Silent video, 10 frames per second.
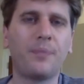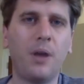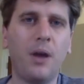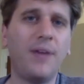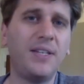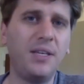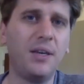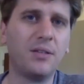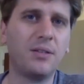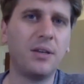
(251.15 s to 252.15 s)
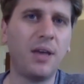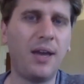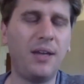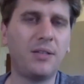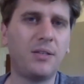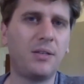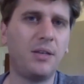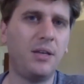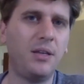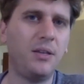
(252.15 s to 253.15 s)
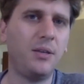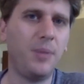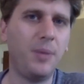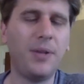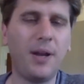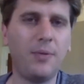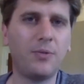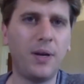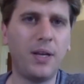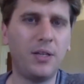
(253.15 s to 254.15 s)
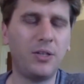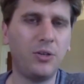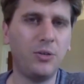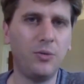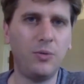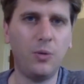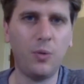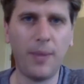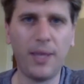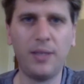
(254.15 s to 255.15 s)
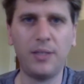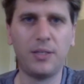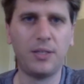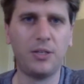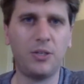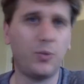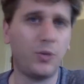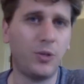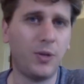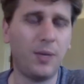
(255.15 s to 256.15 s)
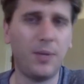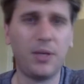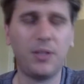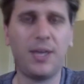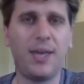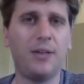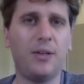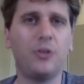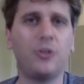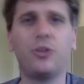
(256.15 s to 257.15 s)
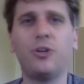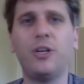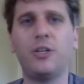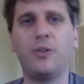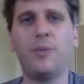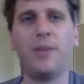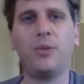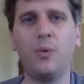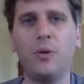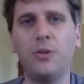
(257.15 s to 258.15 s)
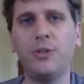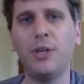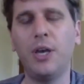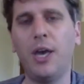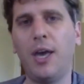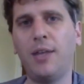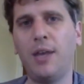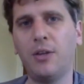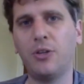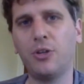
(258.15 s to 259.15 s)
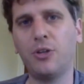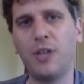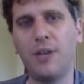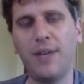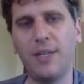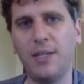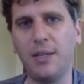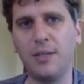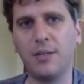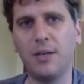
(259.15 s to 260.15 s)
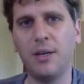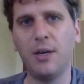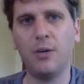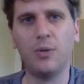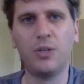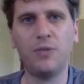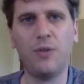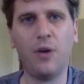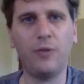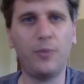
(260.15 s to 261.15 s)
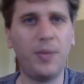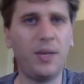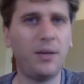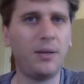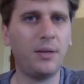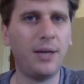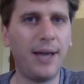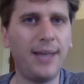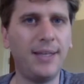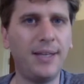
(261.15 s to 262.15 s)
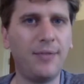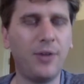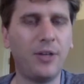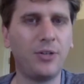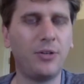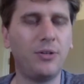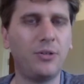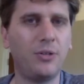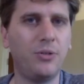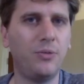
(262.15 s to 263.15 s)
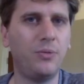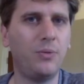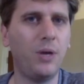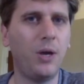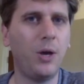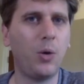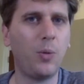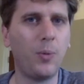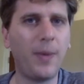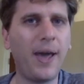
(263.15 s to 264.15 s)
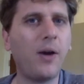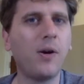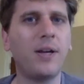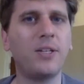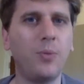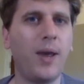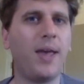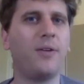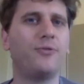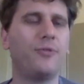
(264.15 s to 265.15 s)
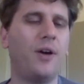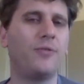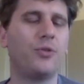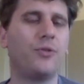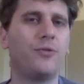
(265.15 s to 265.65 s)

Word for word: of ideas. And it's the, the people that I was running into who were making these decisions were doing it because they had learned a certain history about the world, and they had a certain set of ideas, which involved being highly deferential to corporate power as a way of, of sort of